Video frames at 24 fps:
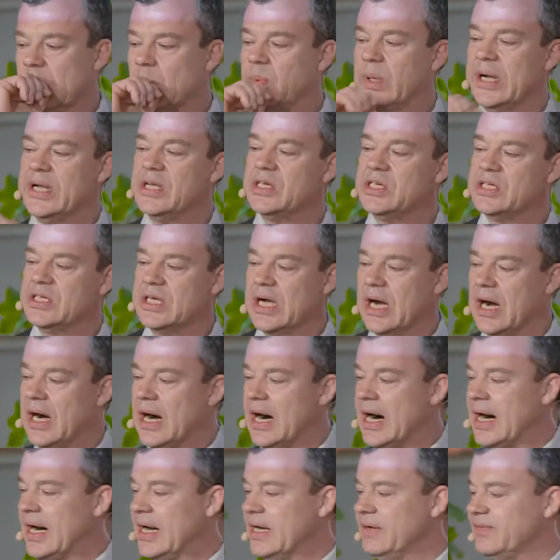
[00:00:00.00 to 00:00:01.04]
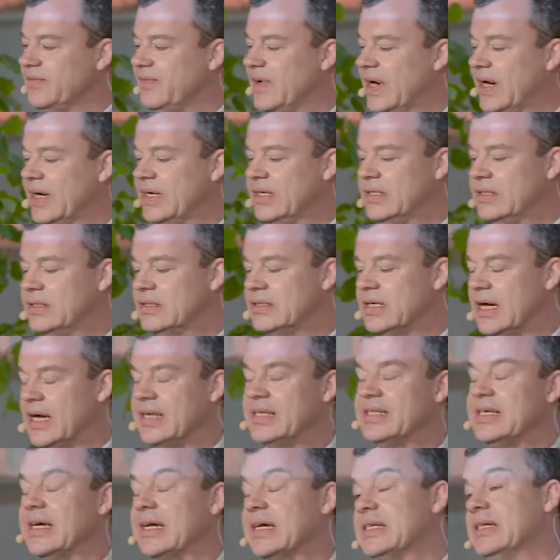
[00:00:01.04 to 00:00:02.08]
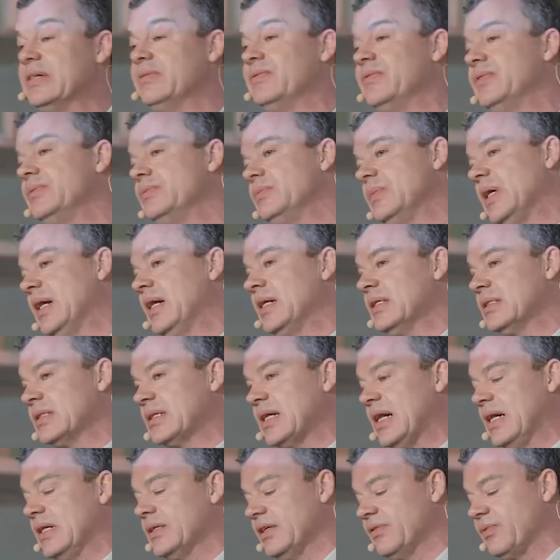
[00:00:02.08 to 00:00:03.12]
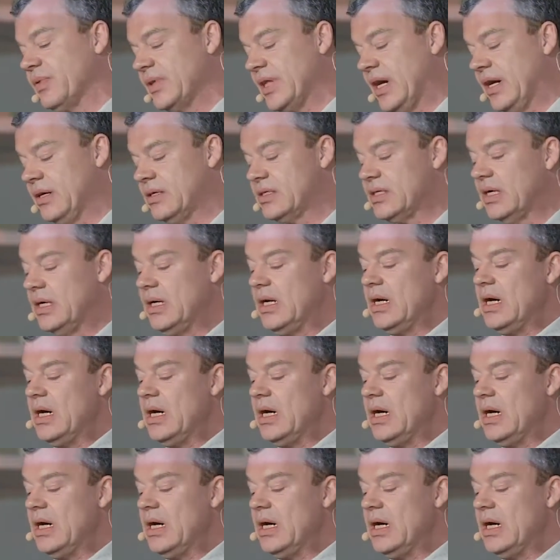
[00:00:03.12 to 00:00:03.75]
which I find addictive and can't live without,